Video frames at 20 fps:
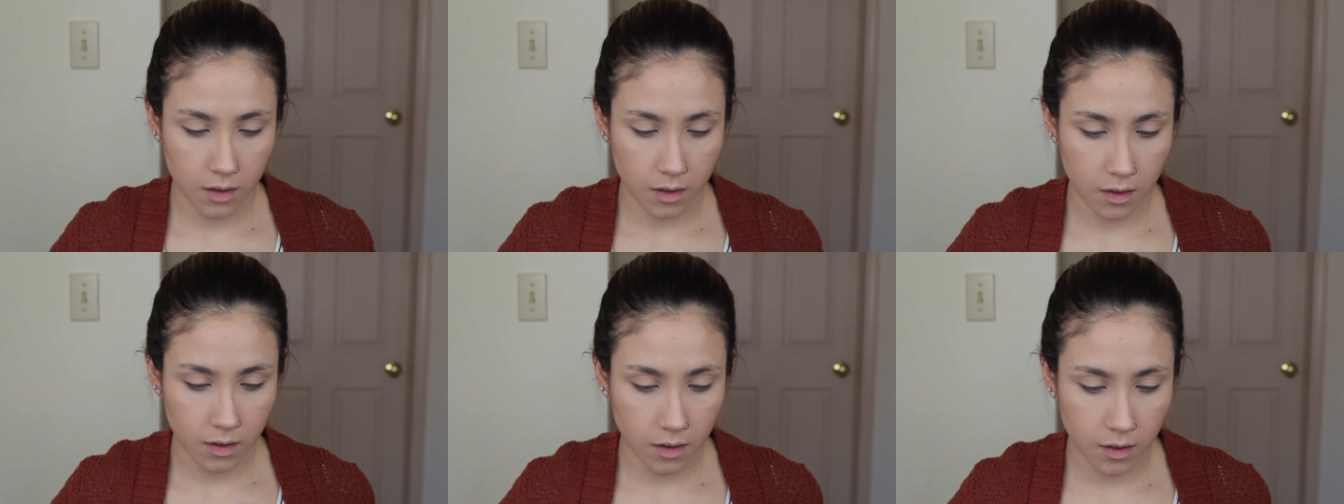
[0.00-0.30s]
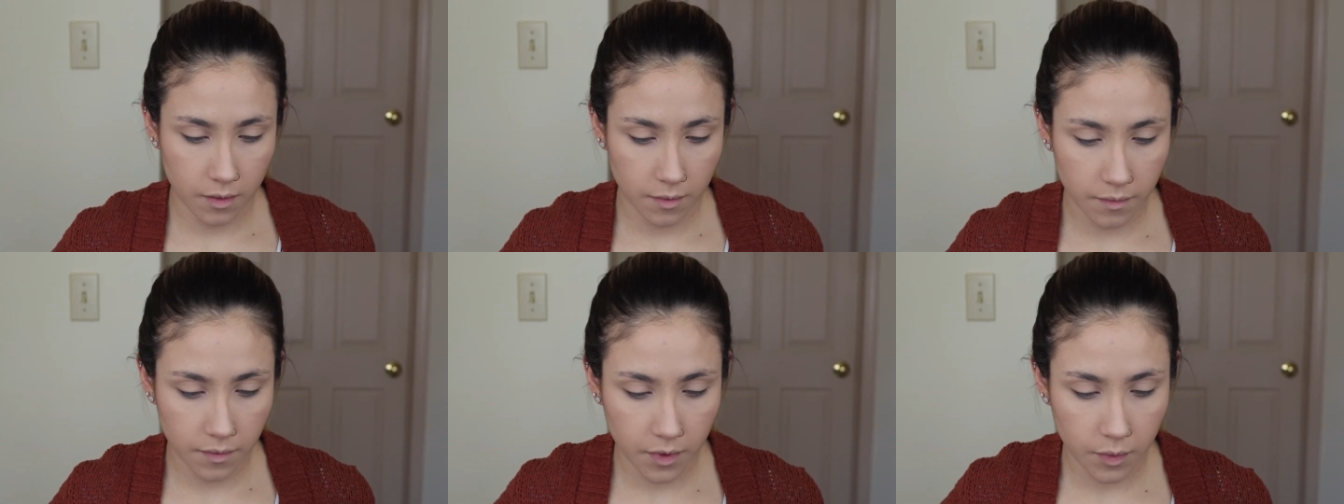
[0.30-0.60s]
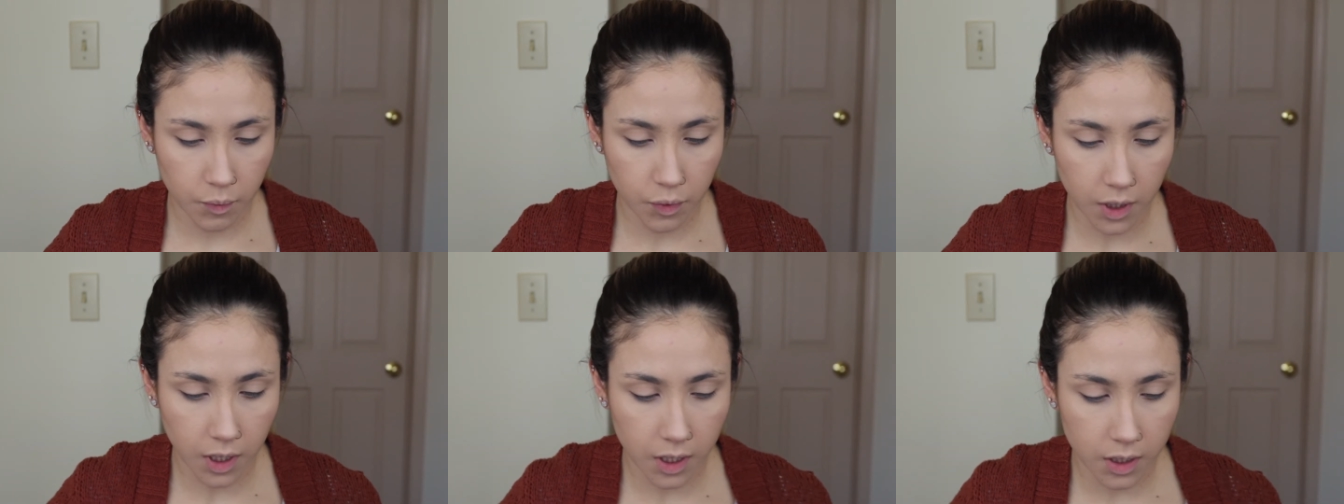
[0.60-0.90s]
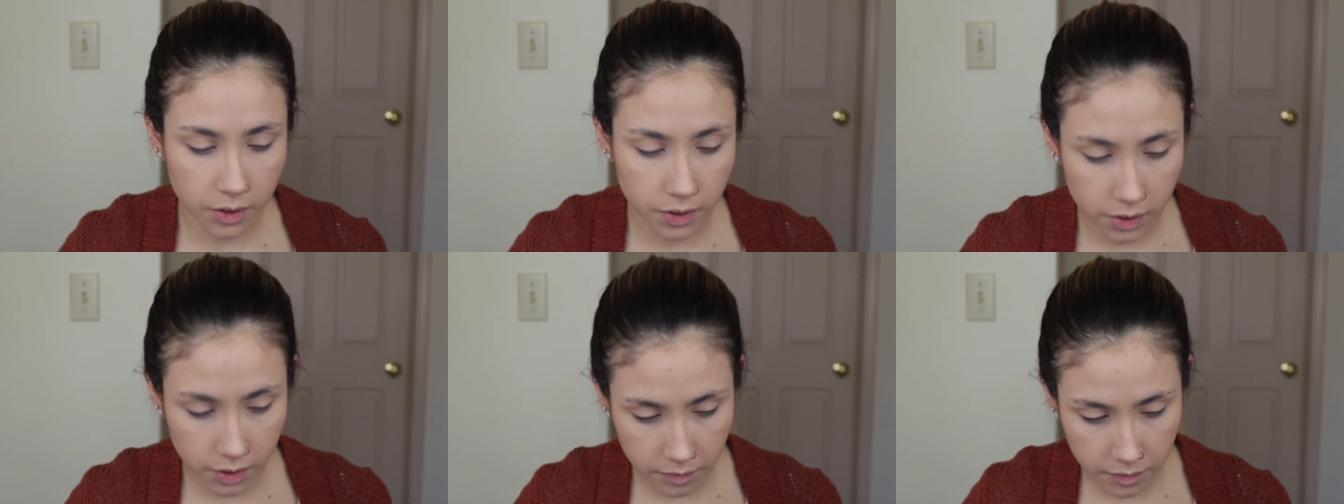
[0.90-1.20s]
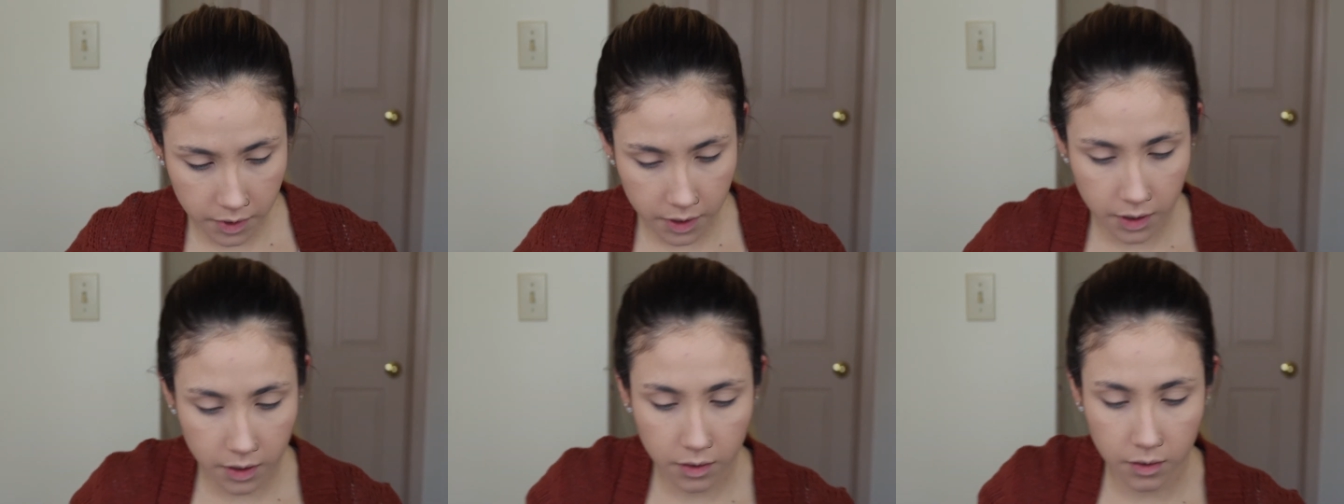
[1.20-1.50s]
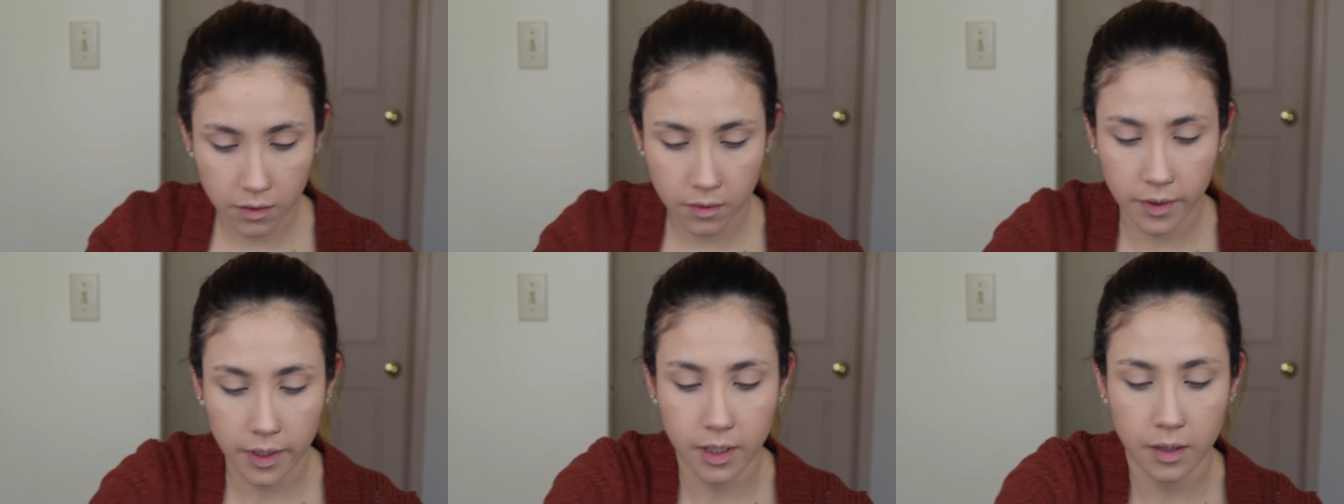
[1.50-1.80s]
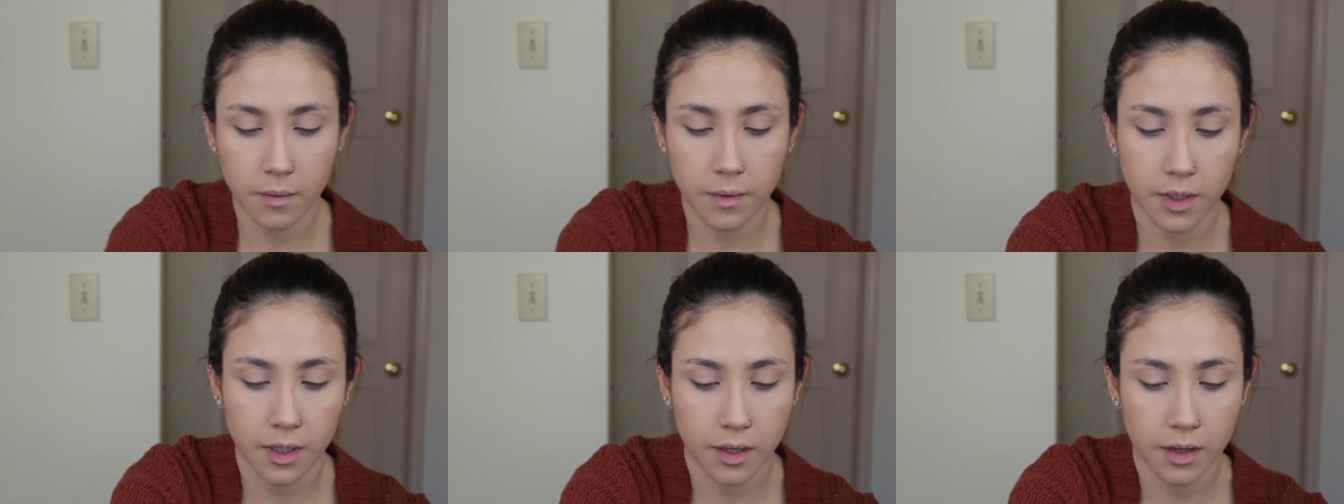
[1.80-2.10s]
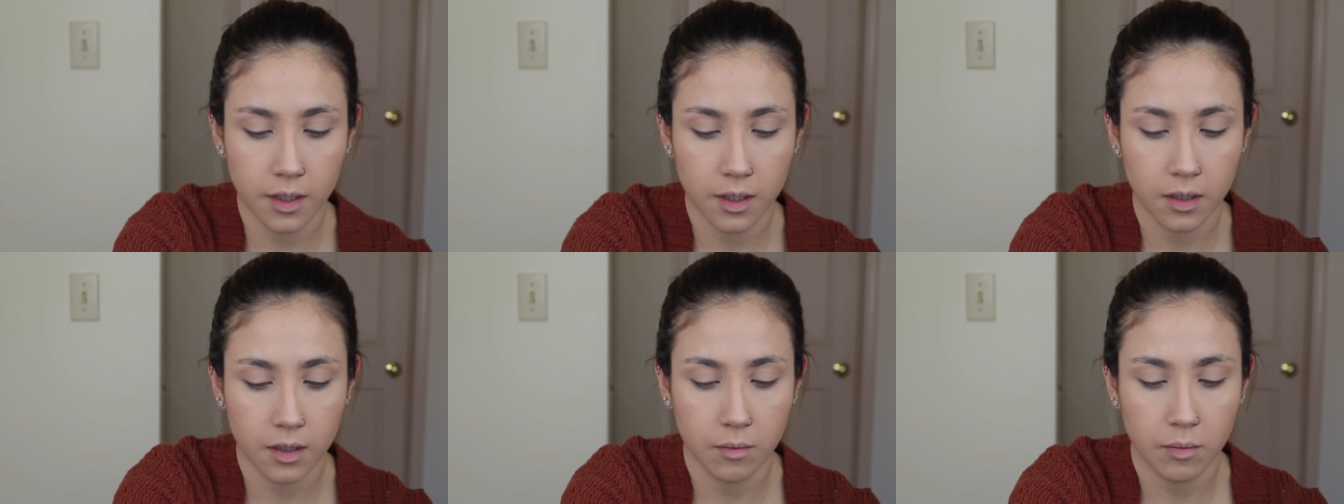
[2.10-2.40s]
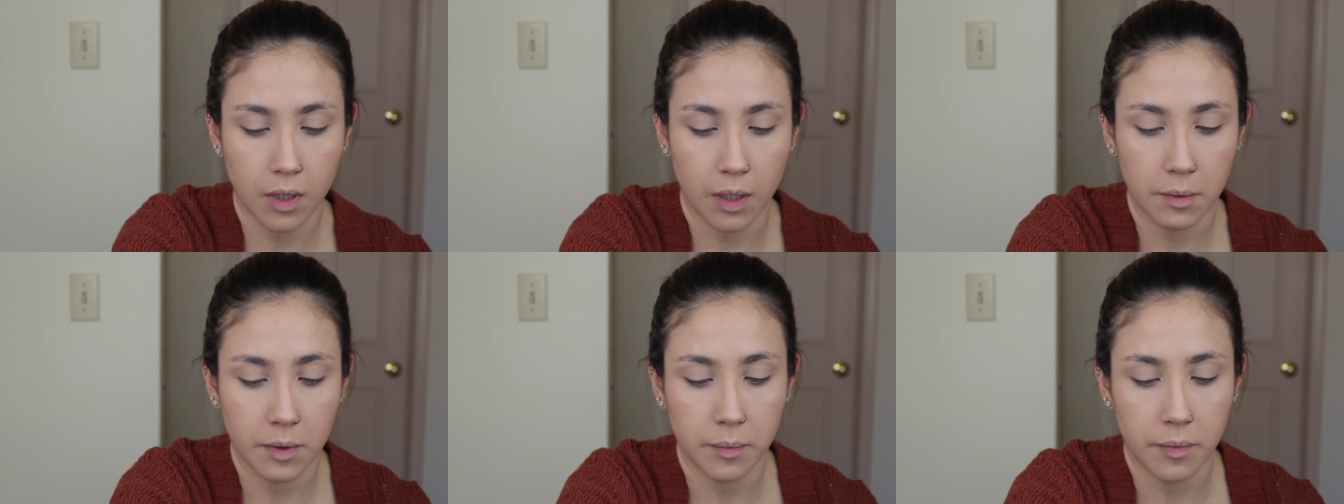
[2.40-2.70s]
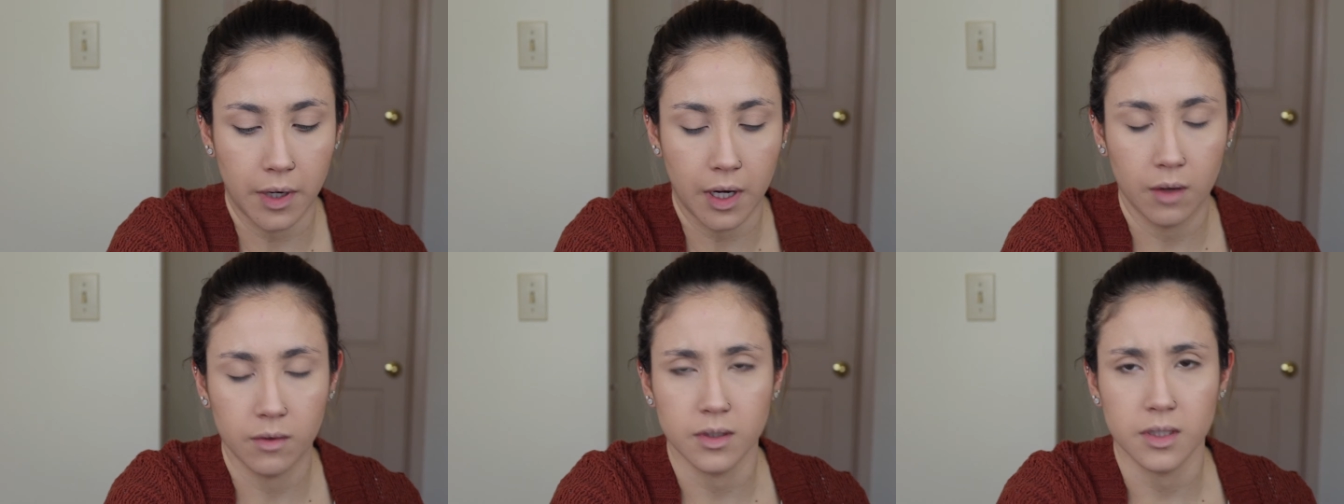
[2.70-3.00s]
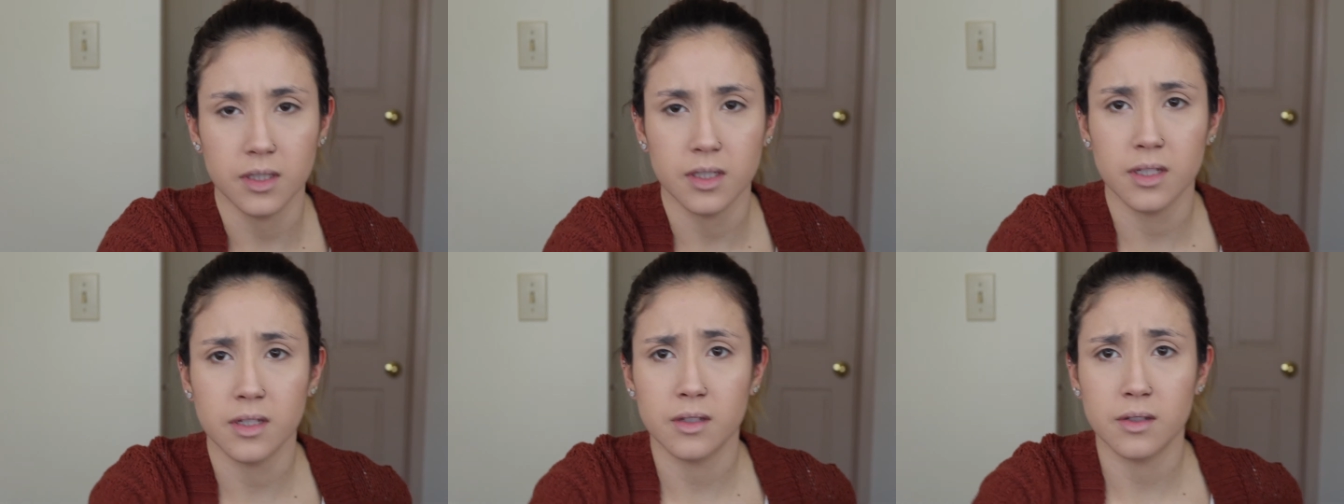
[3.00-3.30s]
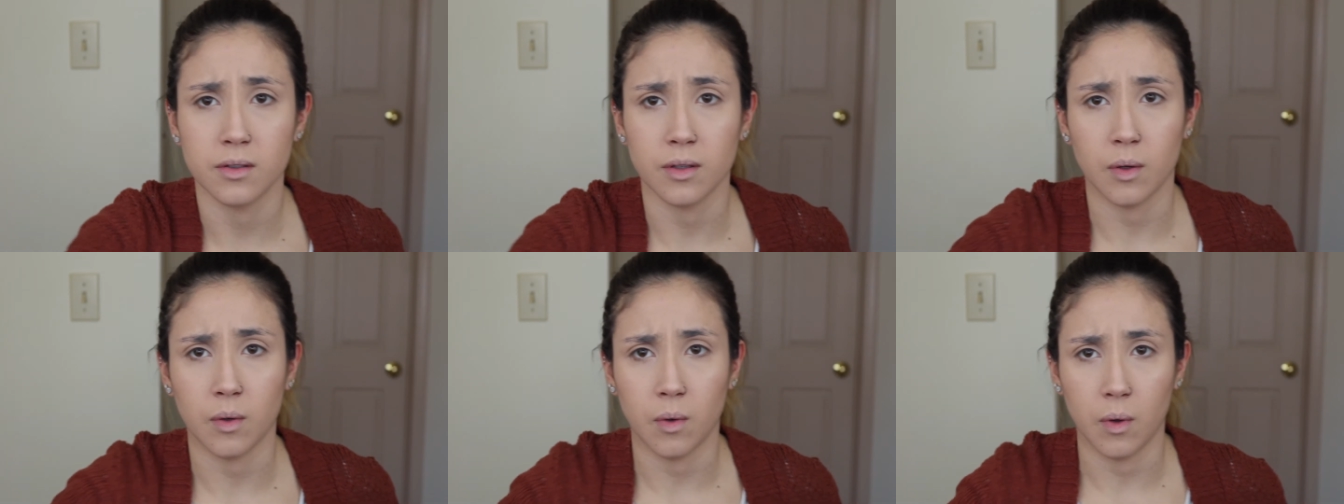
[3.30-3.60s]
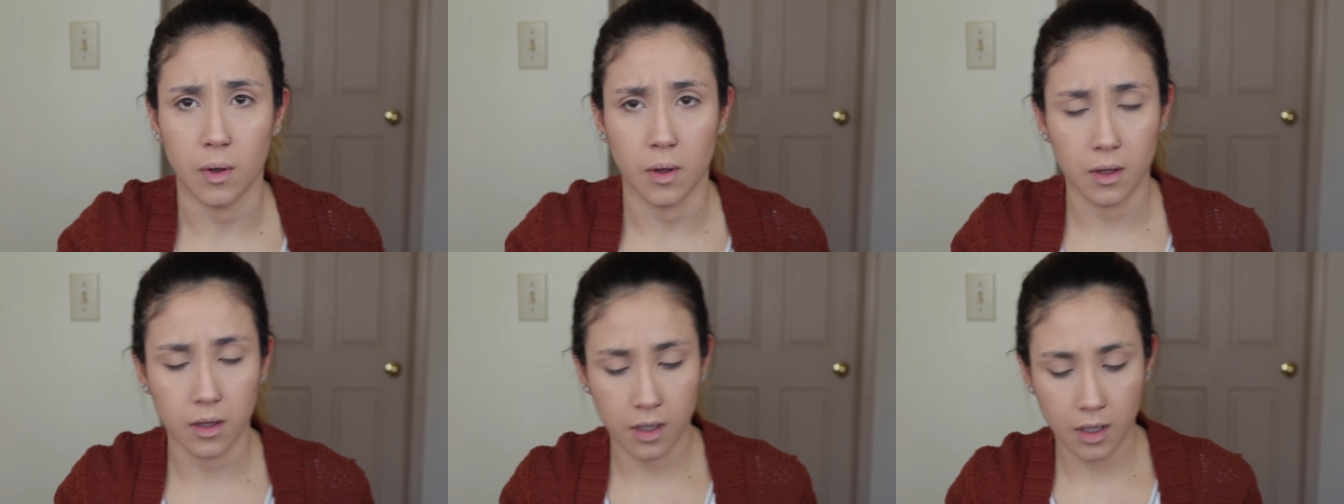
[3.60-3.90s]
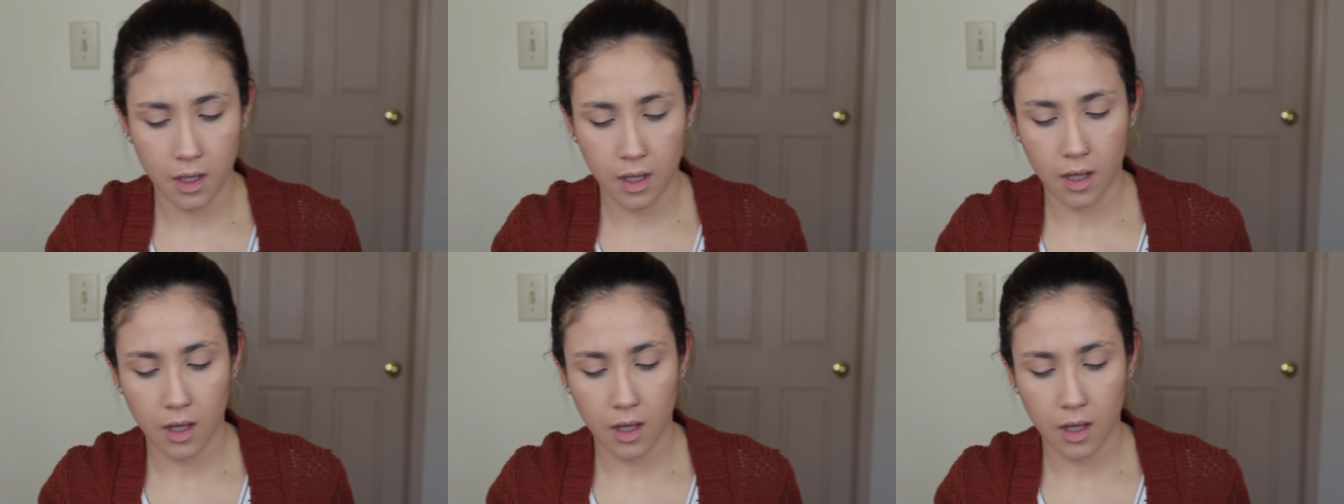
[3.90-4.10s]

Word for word: Um, for blush, I'm going to go in with uh, Bobbi Brown. This is so old.